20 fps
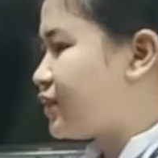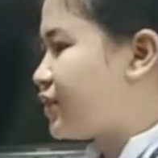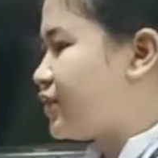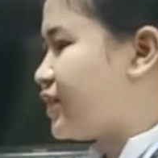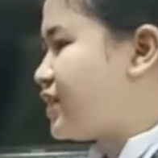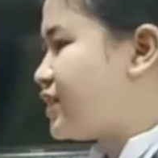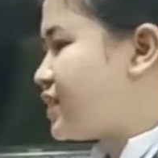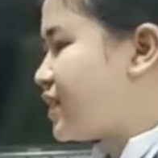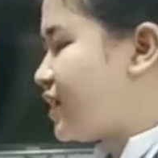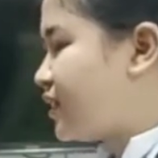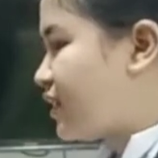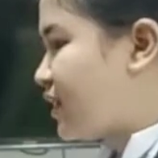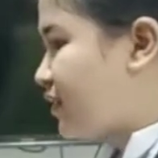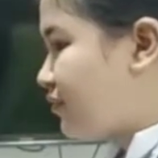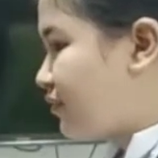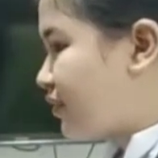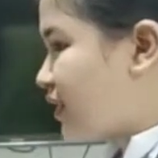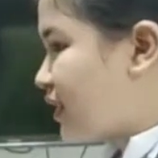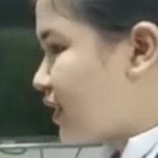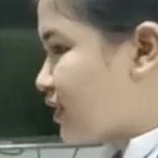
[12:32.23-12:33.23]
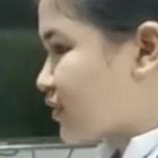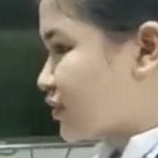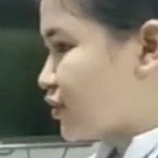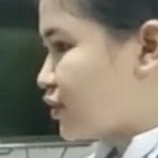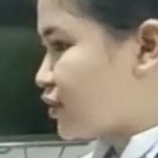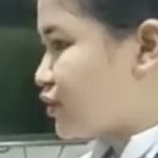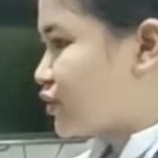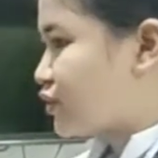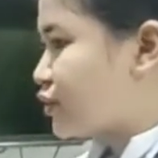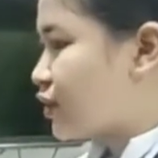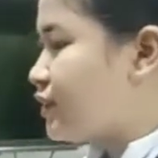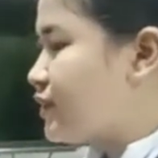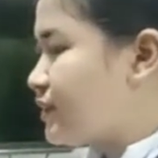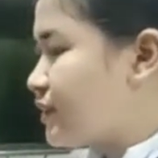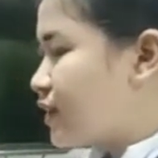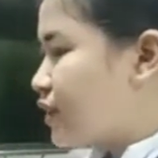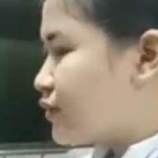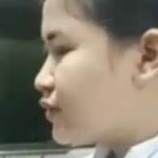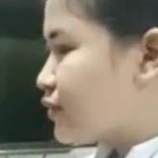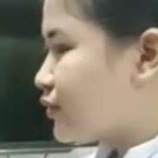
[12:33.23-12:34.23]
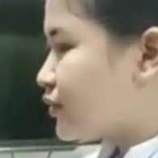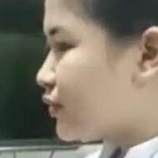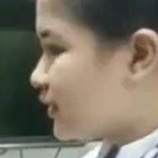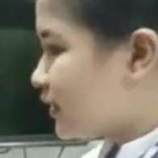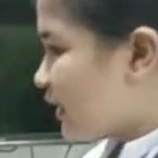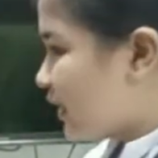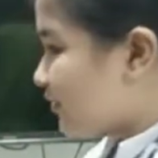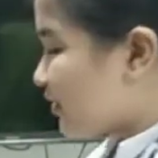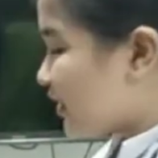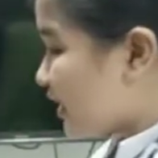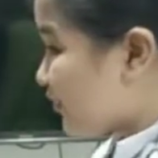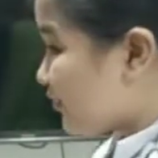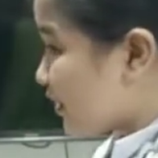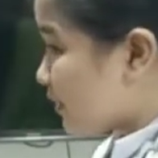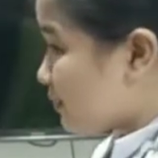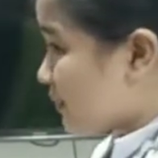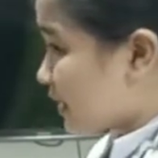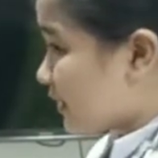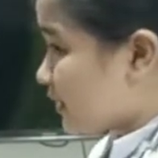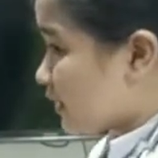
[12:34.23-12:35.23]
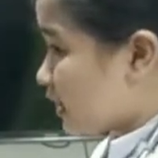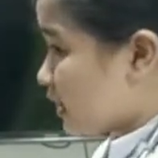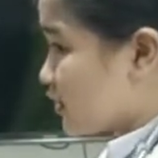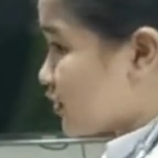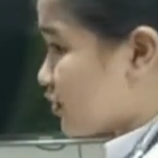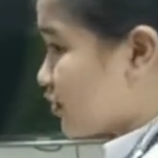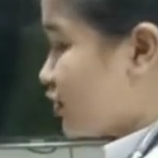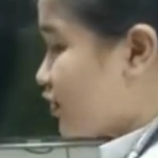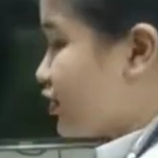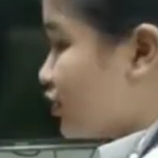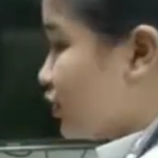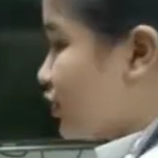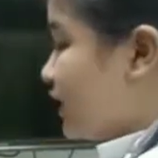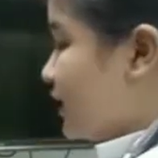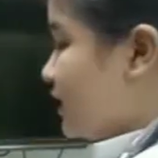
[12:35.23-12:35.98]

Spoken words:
there is an even excursion. So your left diaphragmatic excursion